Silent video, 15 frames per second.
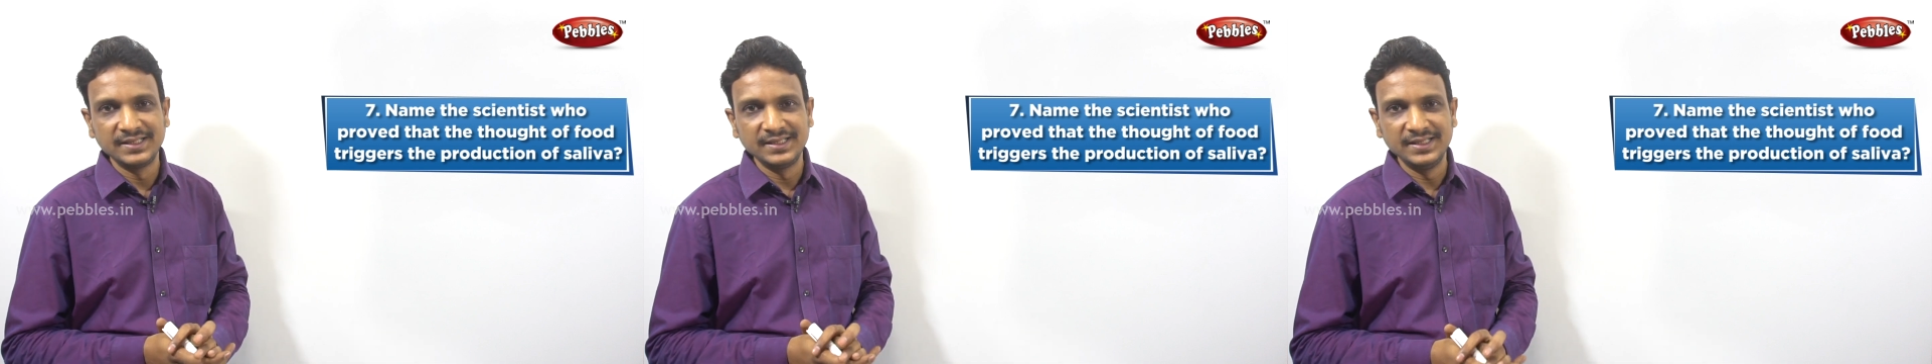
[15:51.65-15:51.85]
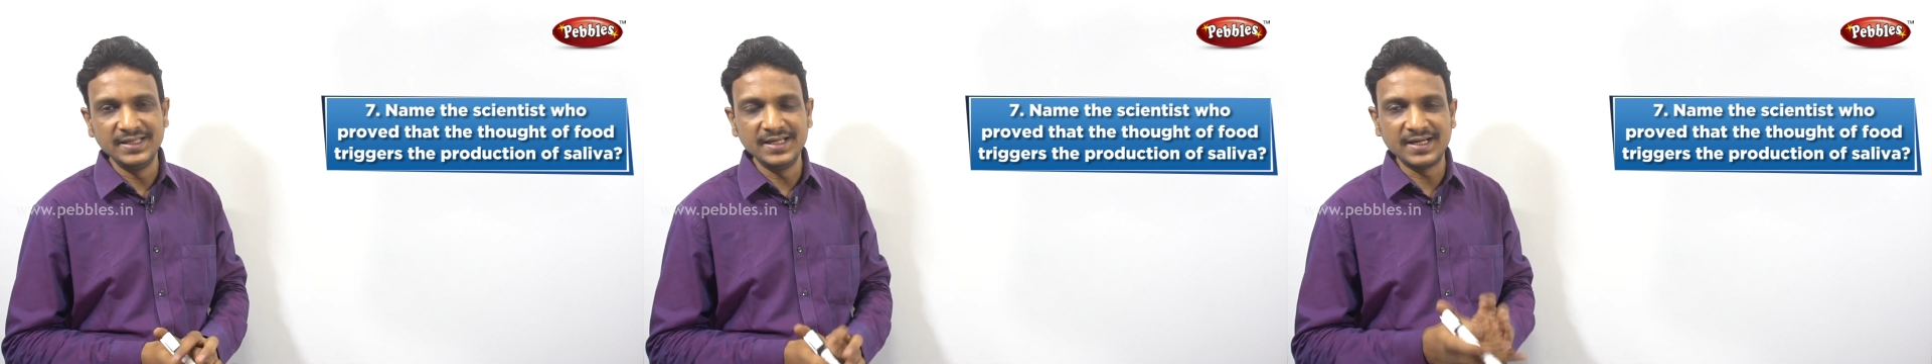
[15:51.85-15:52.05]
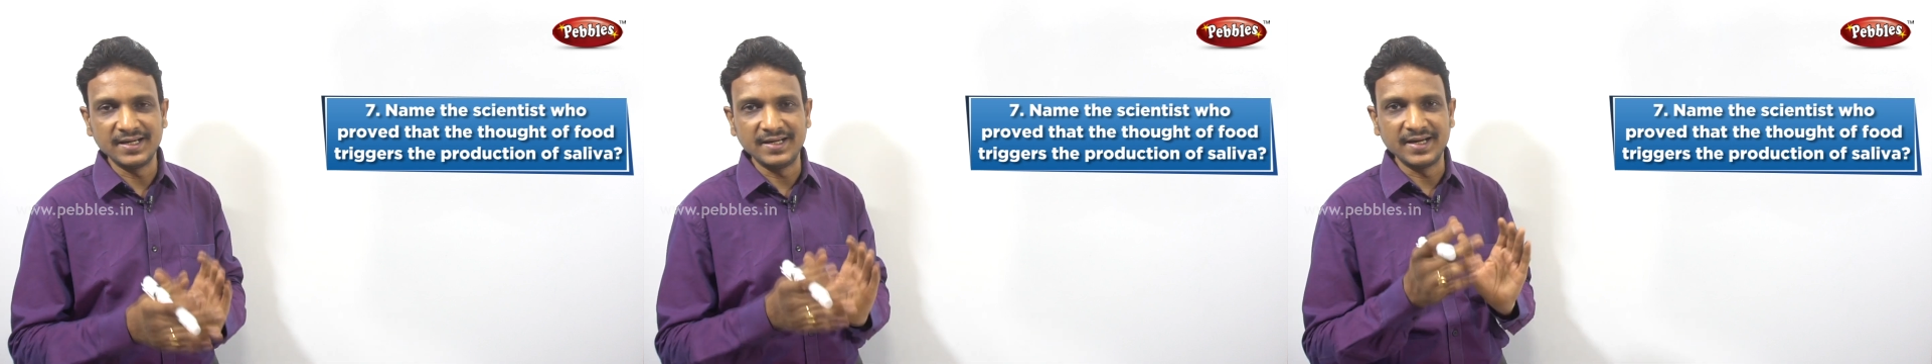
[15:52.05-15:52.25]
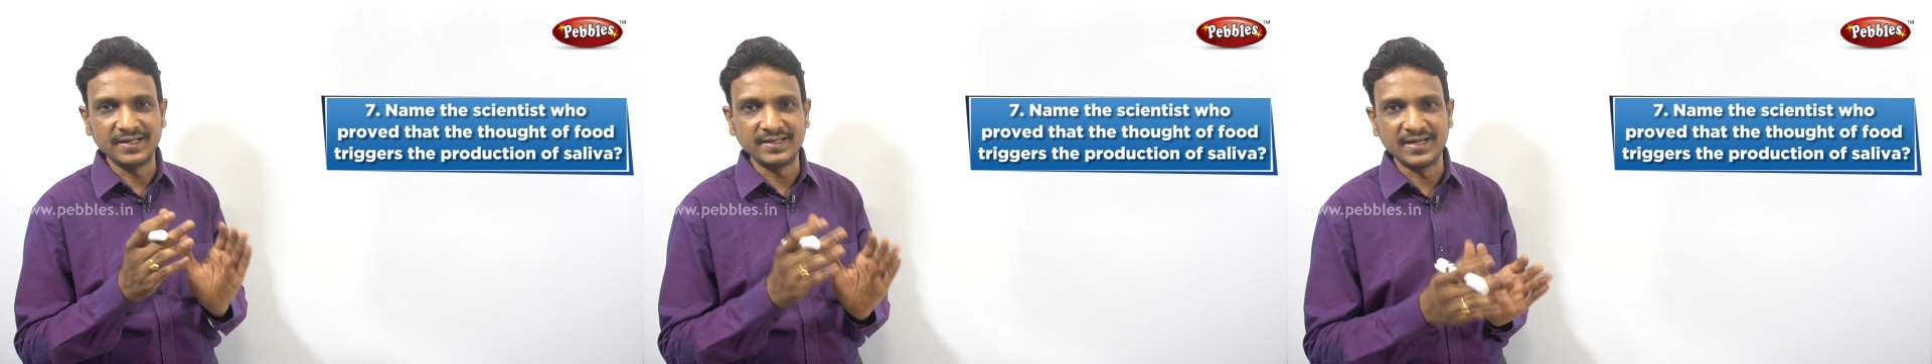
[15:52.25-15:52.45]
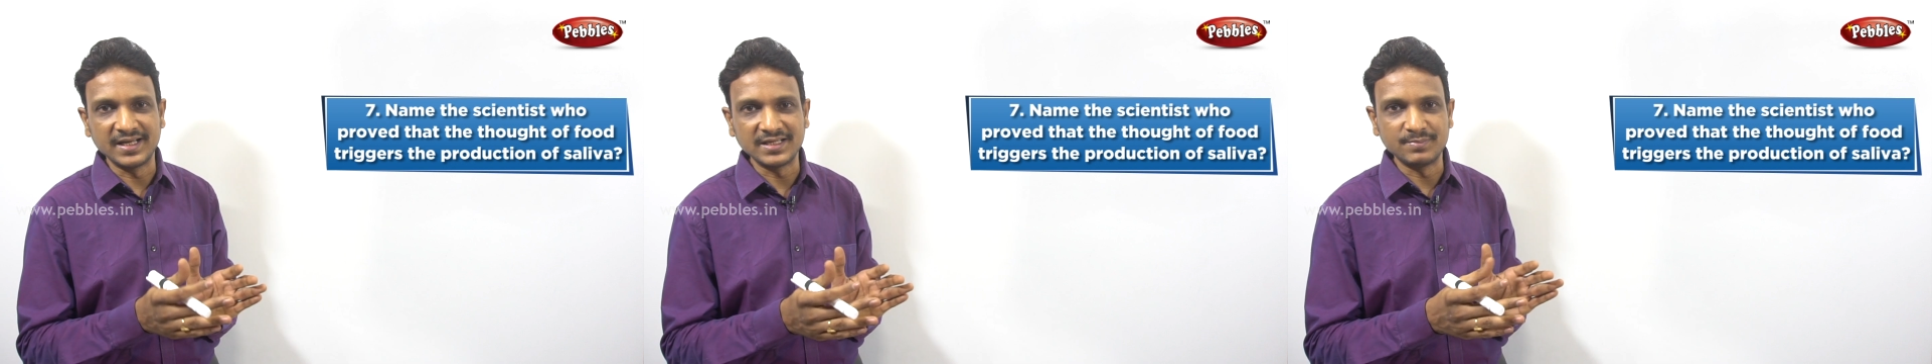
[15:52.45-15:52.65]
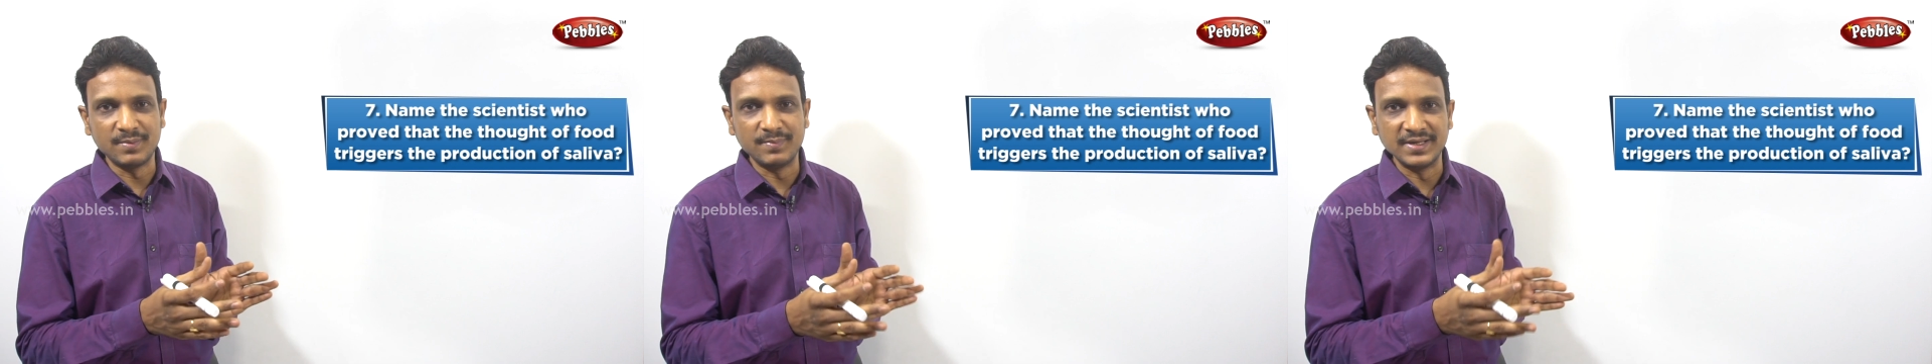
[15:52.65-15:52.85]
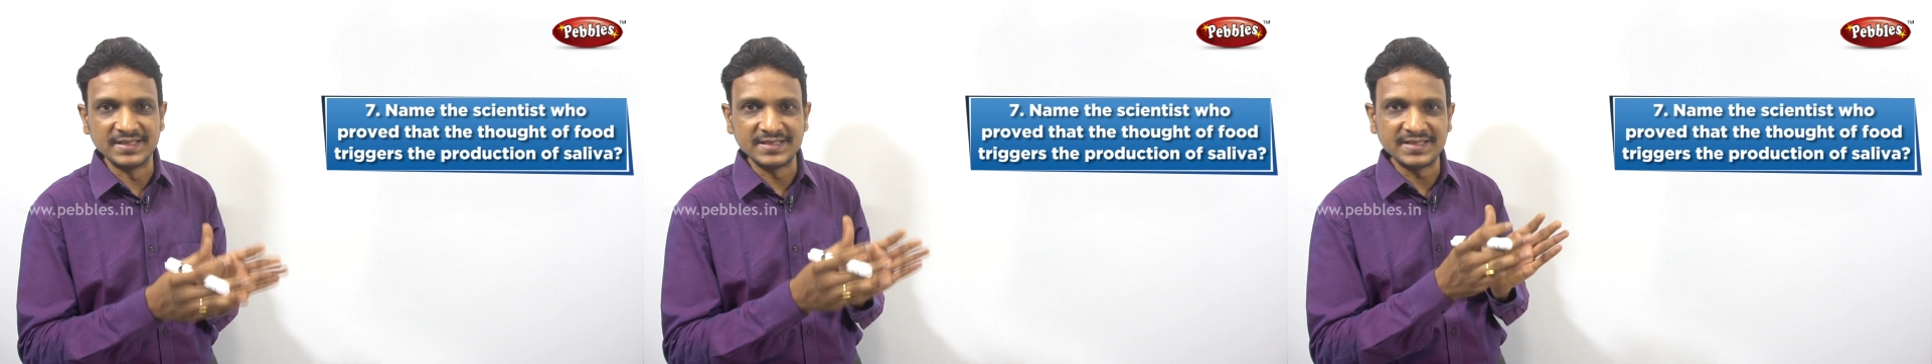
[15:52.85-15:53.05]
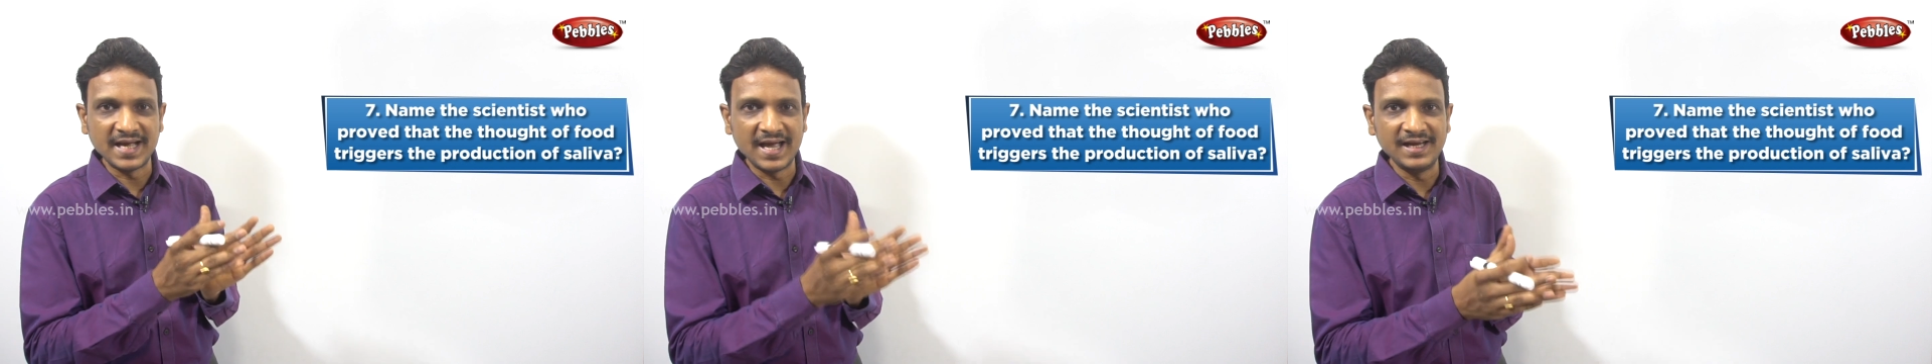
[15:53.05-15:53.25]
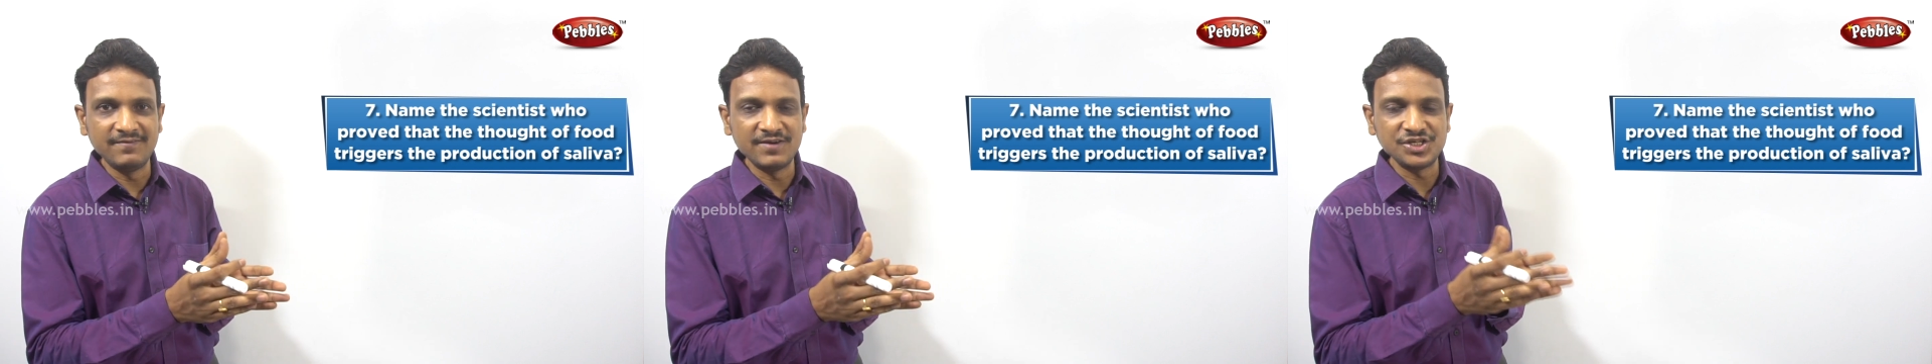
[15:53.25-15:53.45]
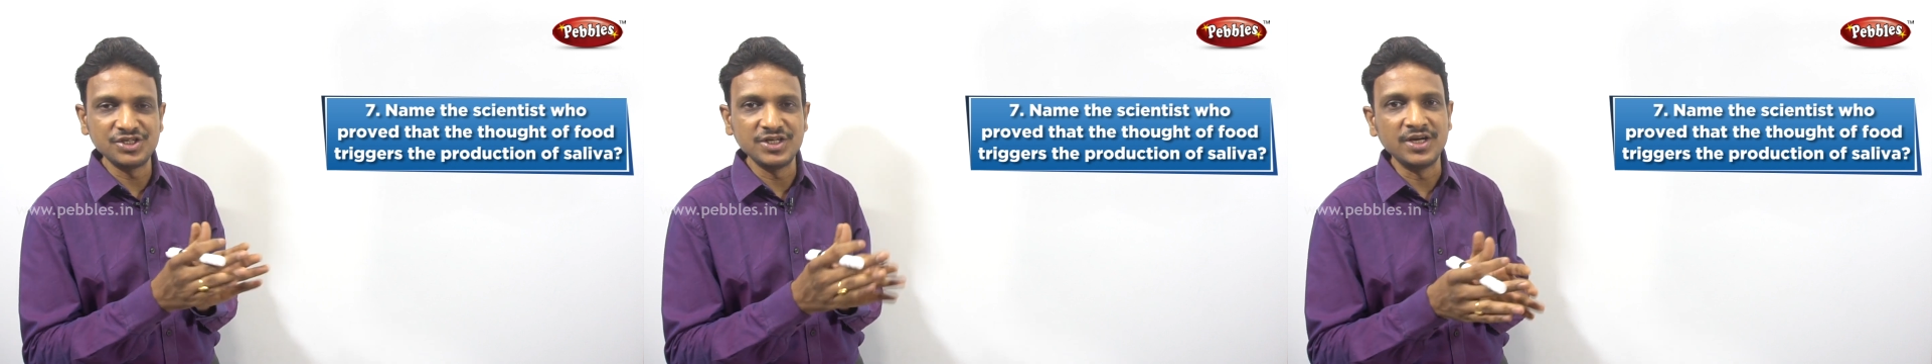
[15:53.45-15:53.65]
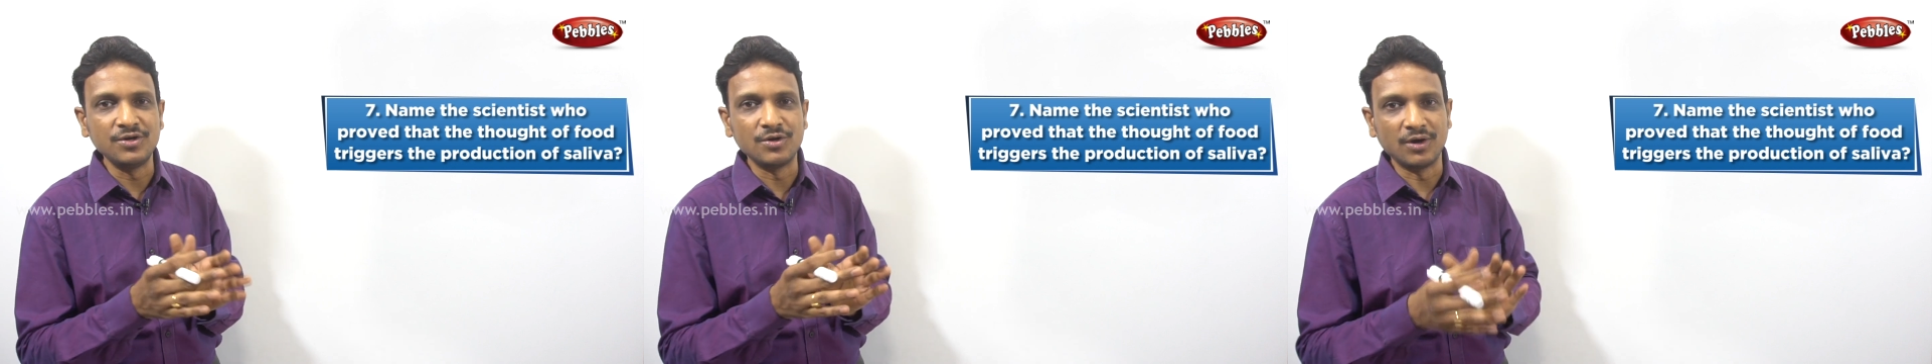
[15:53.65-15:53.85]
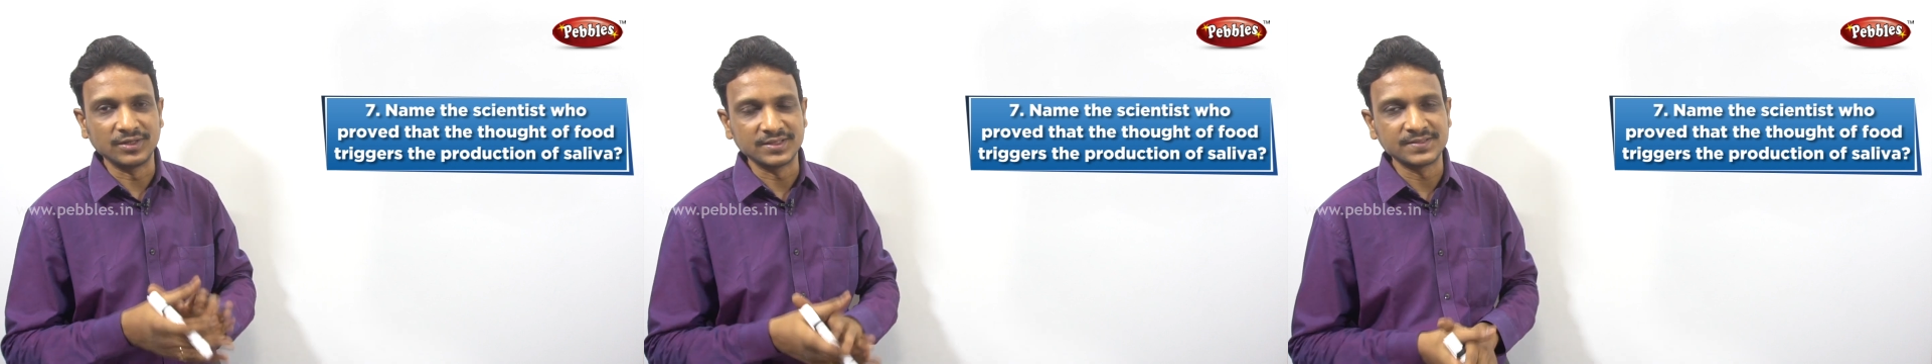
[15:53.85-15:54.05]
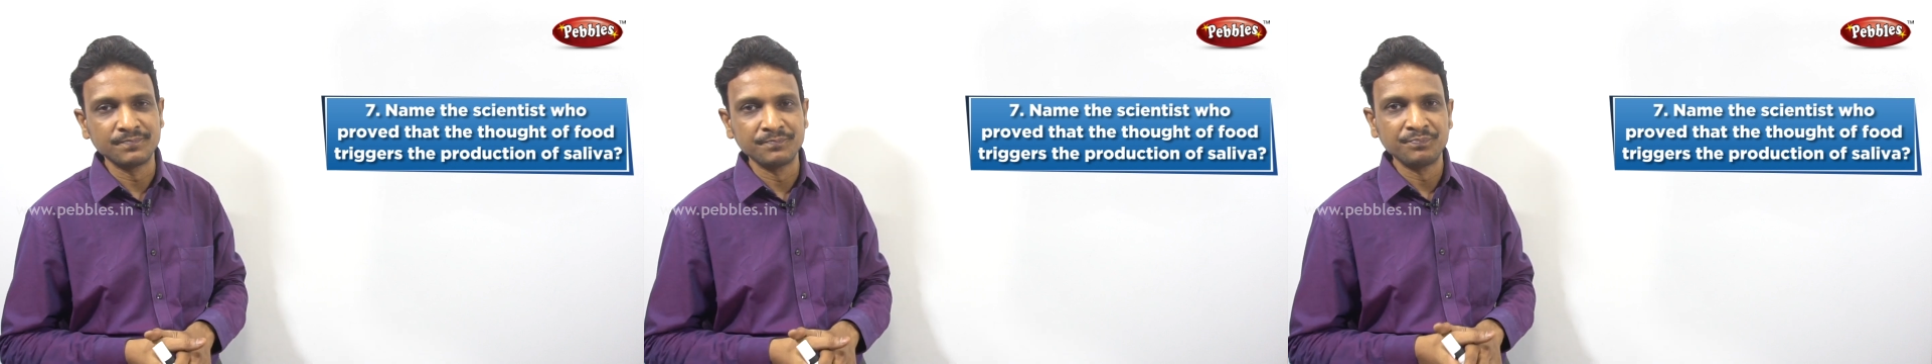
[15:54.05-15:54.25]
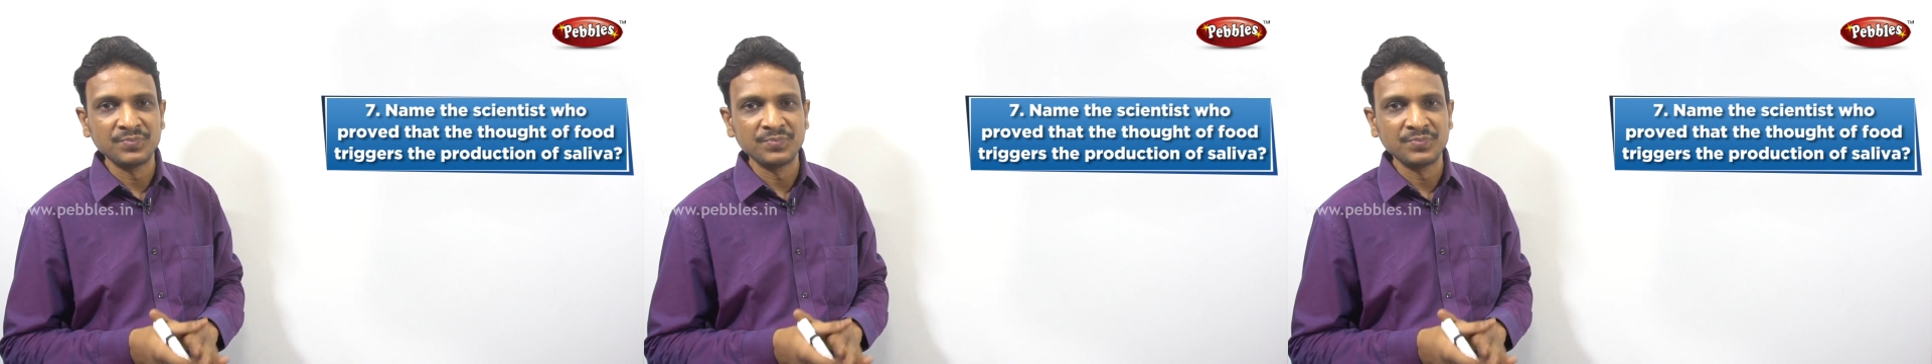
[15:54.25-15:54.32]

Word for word: He conducted experiments, salivation in dogs,